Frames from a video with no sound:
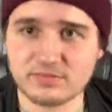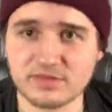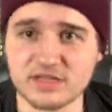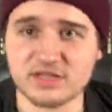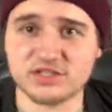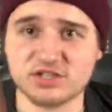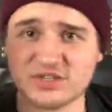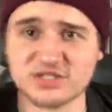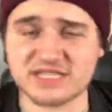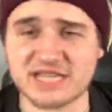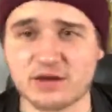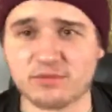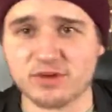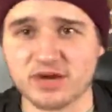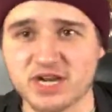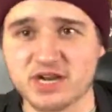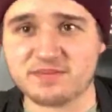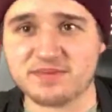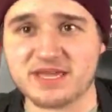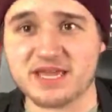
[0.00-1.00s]
turns out we're going
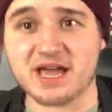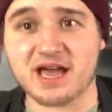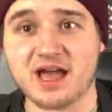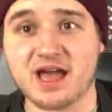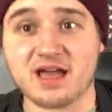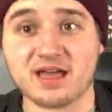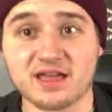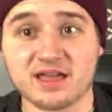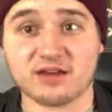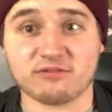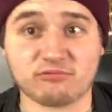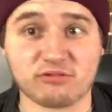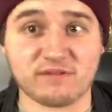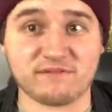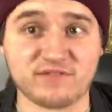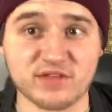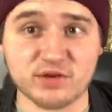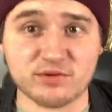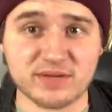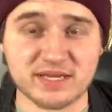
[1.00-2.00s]
to be
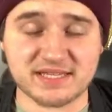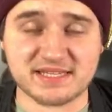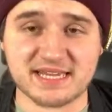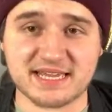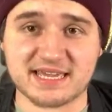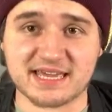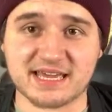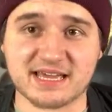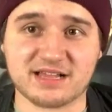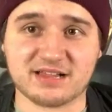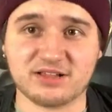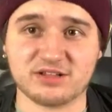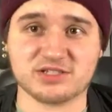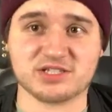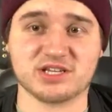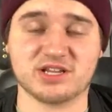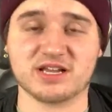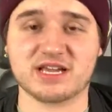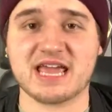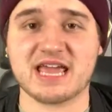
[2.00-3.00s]
taking a close
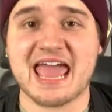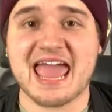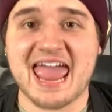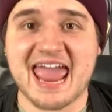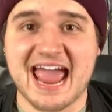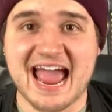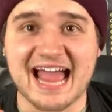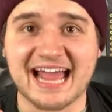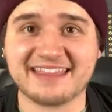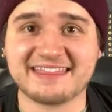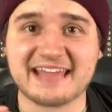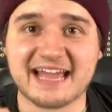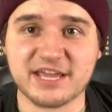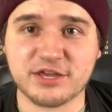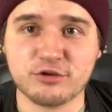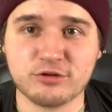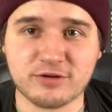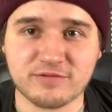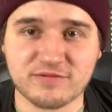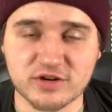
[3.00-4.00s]
look at that
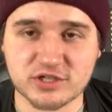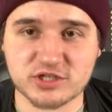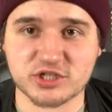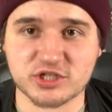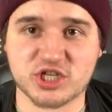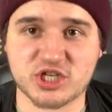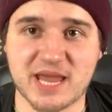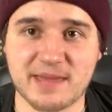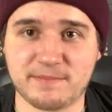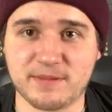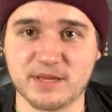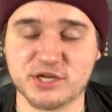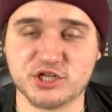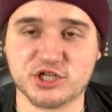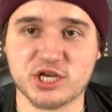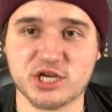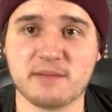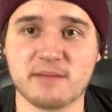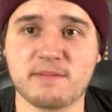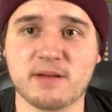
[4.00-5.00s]
Universal
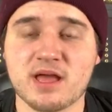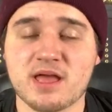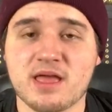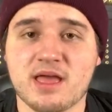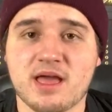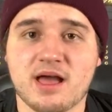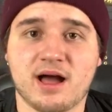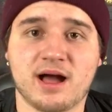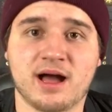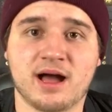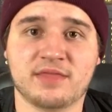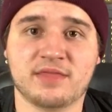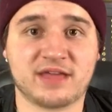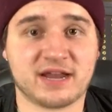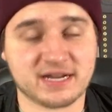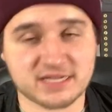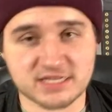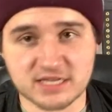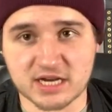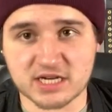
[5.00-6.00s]
Championship that I
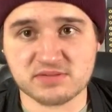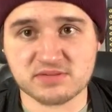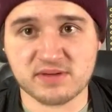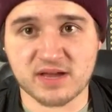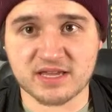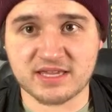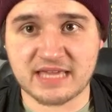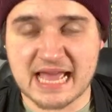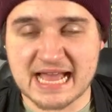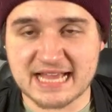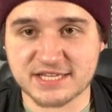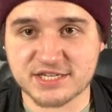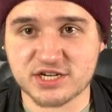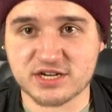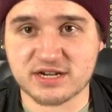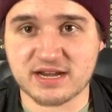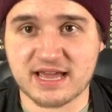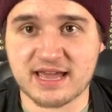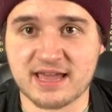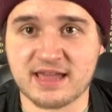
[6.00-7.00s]
talked about
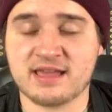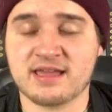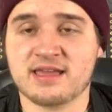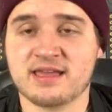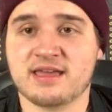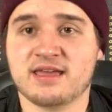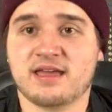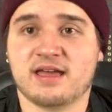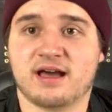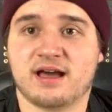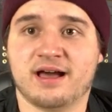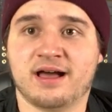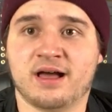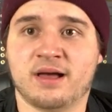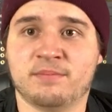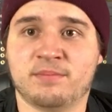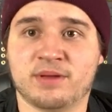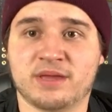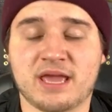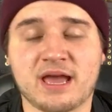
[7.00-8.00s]
yesterday.
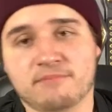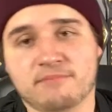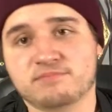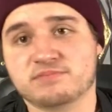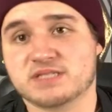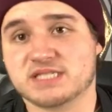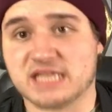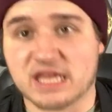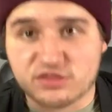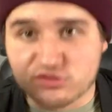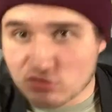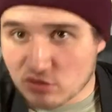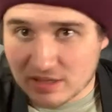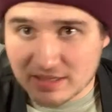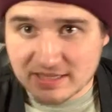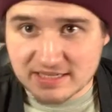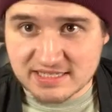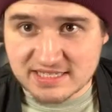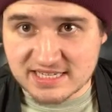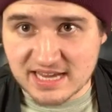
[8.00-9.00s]
But yeah, Seth
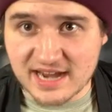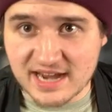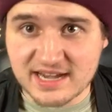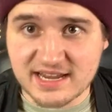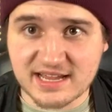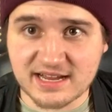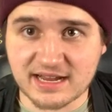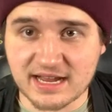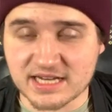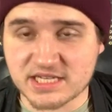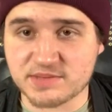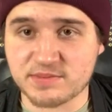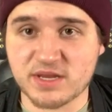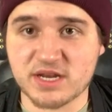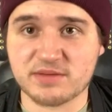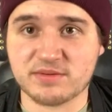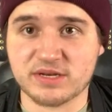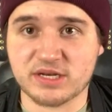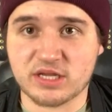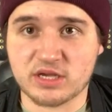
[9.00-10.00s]
Rollins signed it, got to meet him
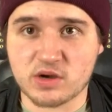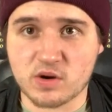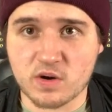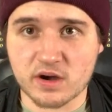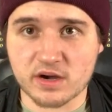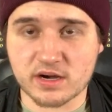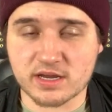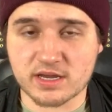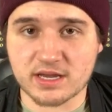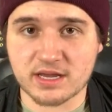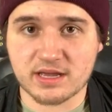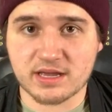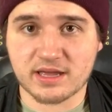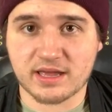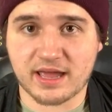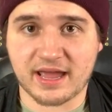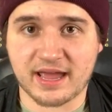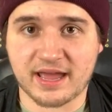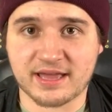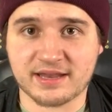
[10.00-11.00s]
in New York,
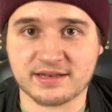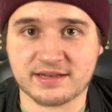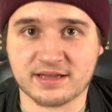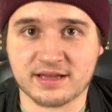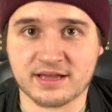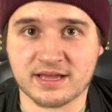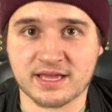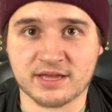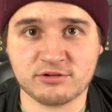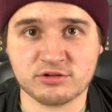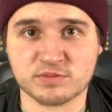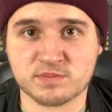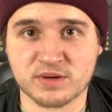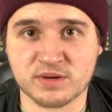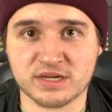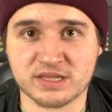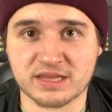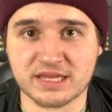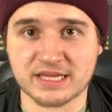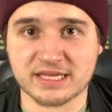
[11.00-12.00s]
and it was pretty
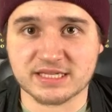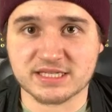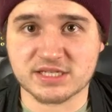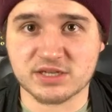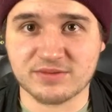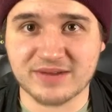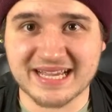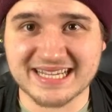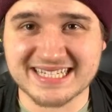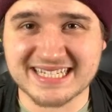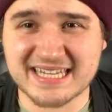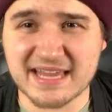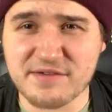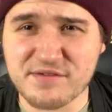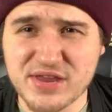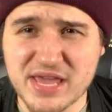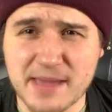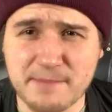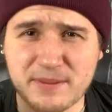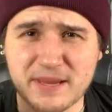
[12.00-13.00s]
lit. So we got
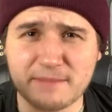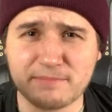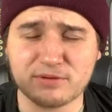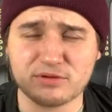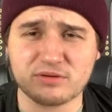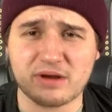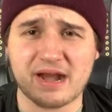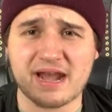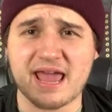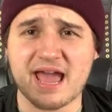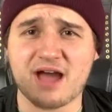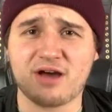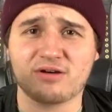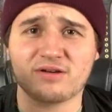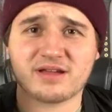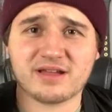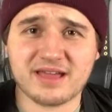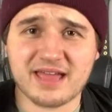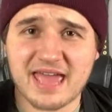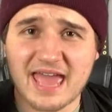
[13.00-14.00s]
78 people right
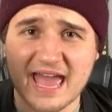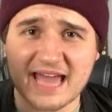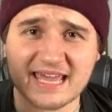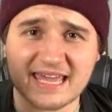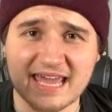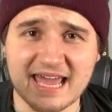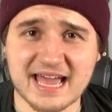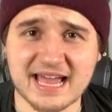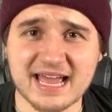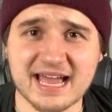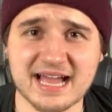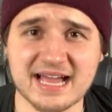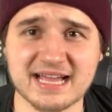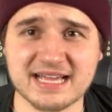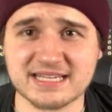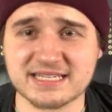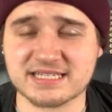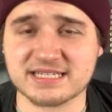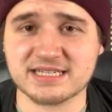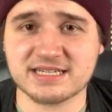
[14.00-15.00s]
now. Heck yeah,
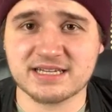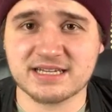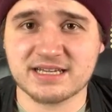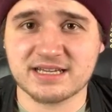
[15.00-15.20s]
guys.